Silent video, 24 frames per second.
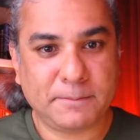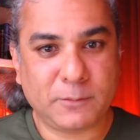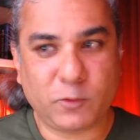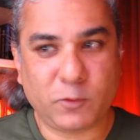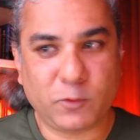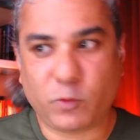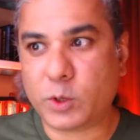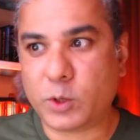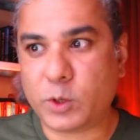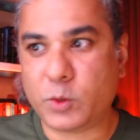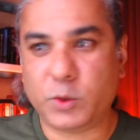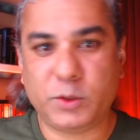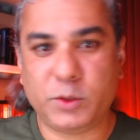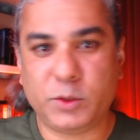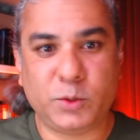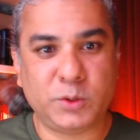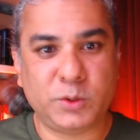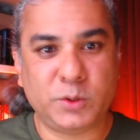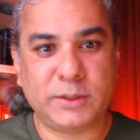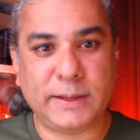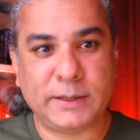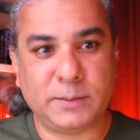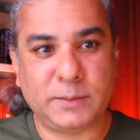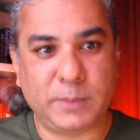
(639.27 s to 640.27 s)
What could
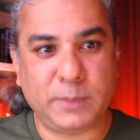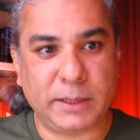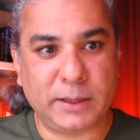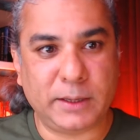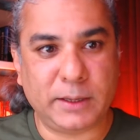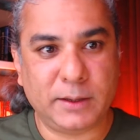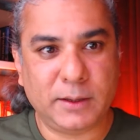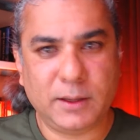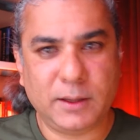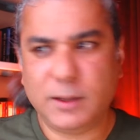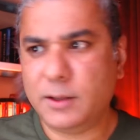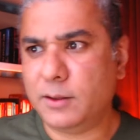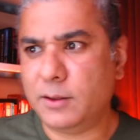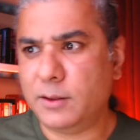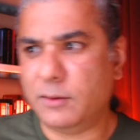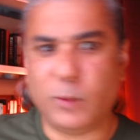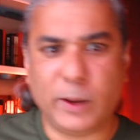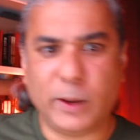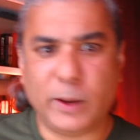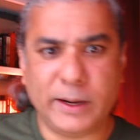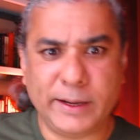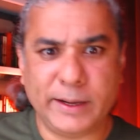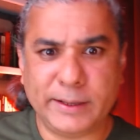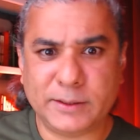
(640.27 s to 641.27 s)
those things be?
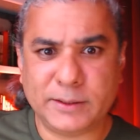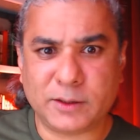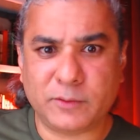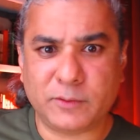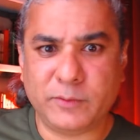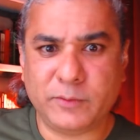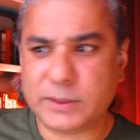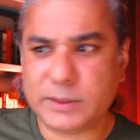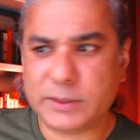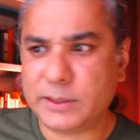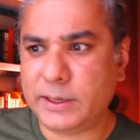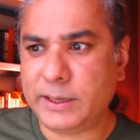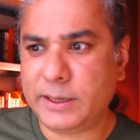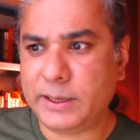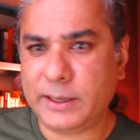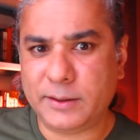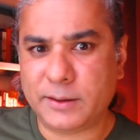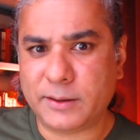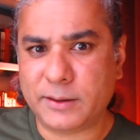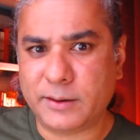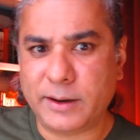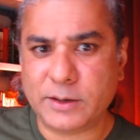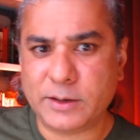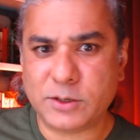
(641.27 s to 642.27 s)
One is obviously
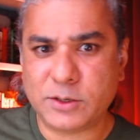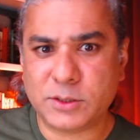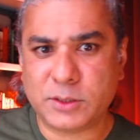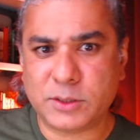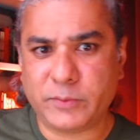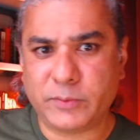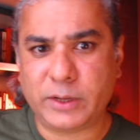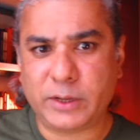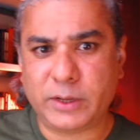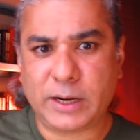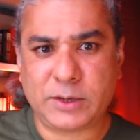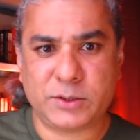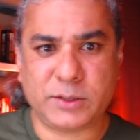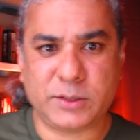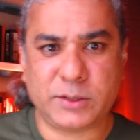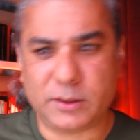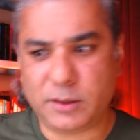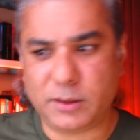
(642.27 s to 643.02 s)
the relationship with Russia.